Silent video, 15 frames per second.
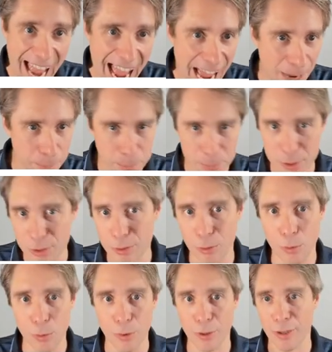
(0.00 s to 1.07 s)
apps,
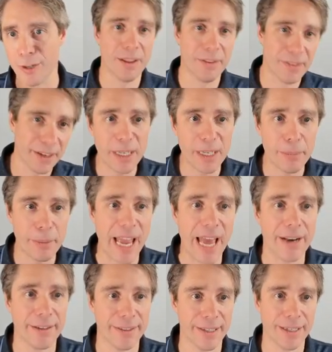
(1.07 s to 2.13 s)
or they could be
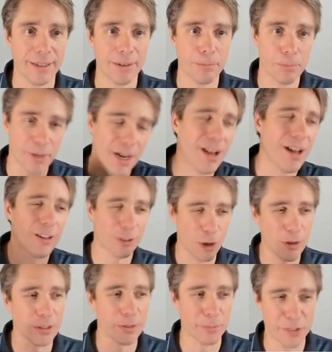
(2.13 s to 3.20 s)
anything, but I'll
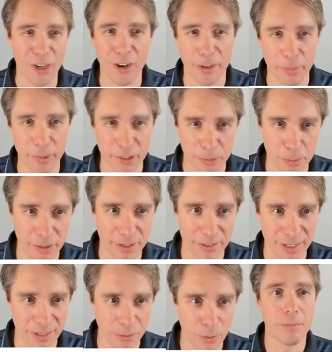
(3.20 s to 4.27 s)
call them documents because
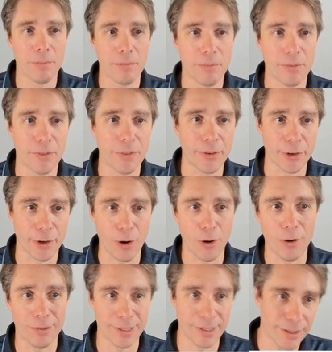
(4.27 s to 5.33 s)
that's what they're
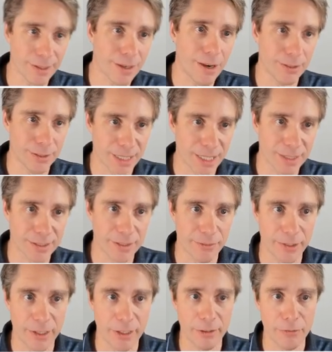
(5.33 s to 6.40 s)
called in the context of
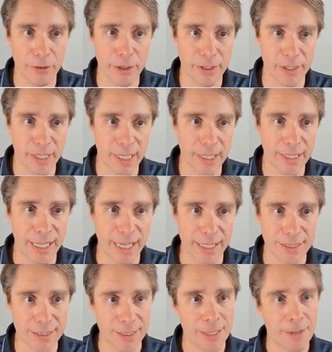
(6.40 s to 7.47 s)
an inverted
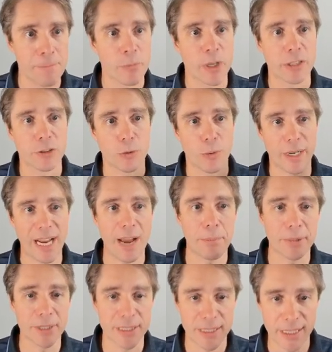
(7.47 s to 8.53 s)
index. So what
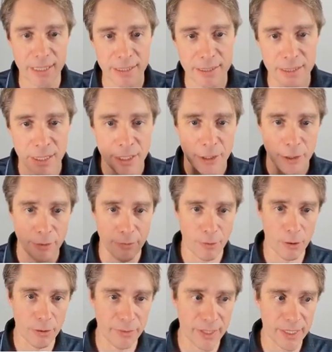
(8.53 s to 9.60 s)
happens is you have
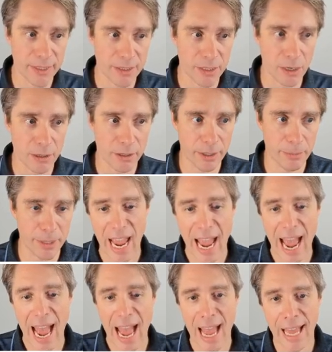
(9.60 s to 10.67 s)
all of these documents
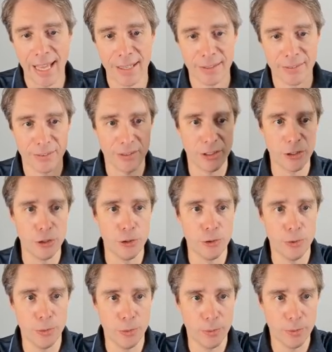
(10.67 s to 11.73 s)
and
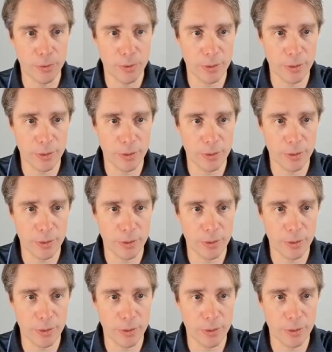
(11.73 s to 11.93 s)
you